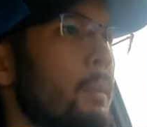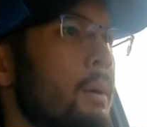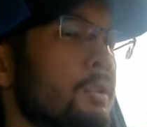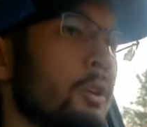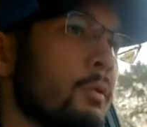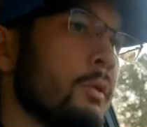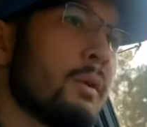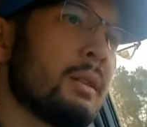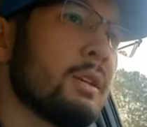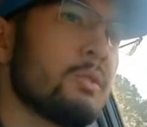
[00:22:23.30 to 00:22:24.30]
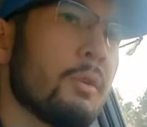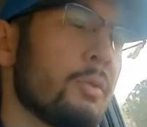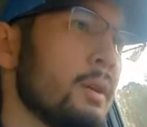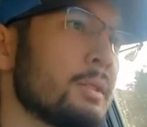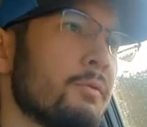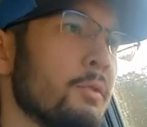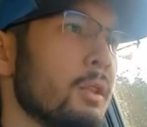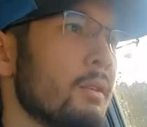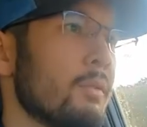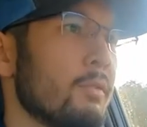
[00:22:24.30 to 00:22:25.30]
And so, right, these are all things. If you
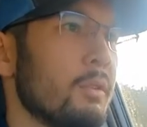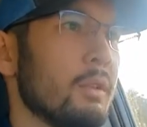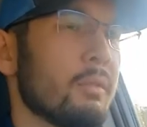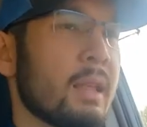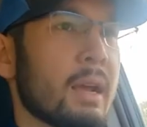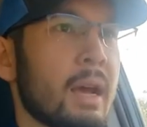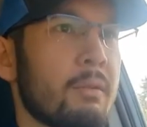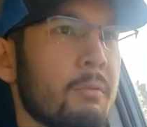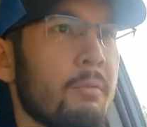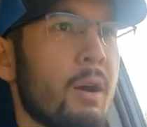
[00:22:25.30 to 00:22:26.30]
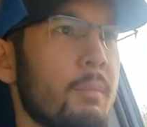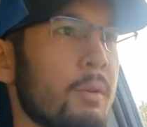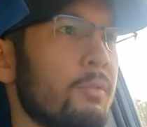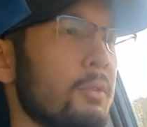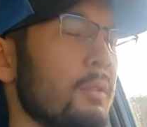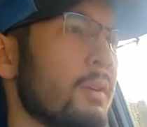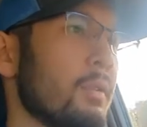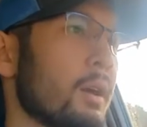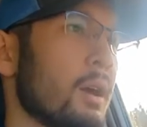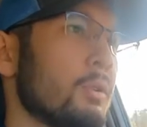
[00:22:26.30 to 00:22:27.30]
live in that kind of environment, if you live
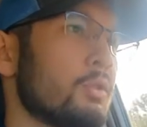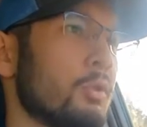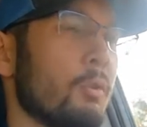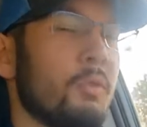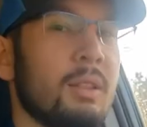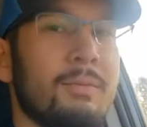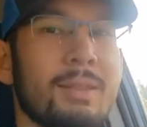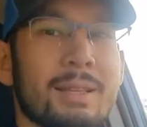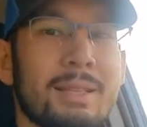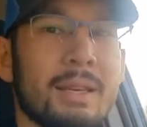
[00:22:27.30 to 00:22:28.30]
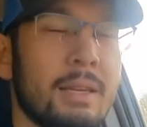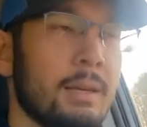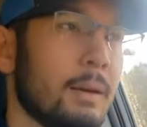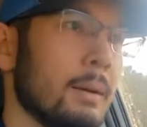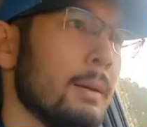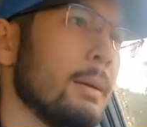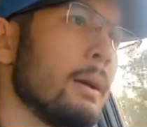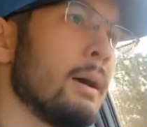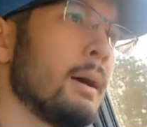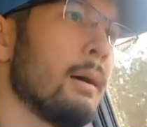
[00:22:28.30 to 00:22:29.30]
out in the country, or if you live in the city,
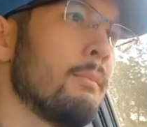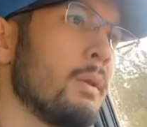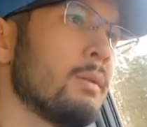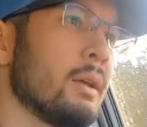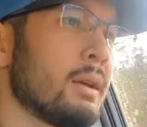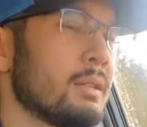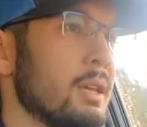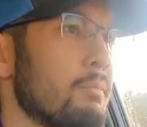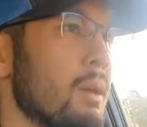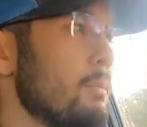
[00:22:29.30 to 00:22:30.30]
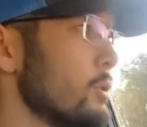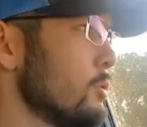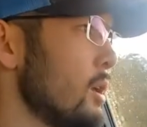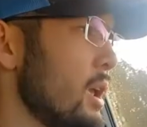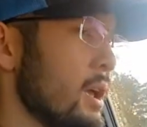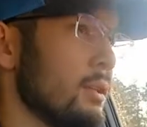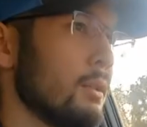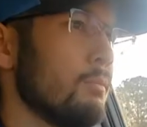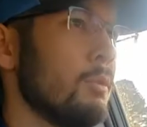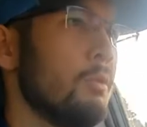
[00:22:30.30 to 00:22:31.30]
like I said, maybe you can't
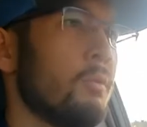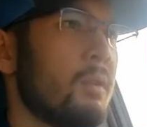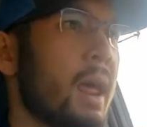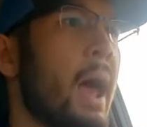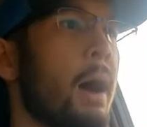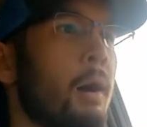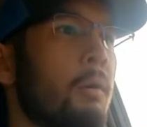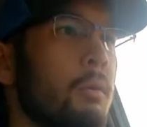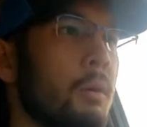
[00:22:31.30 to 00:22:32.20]
move now.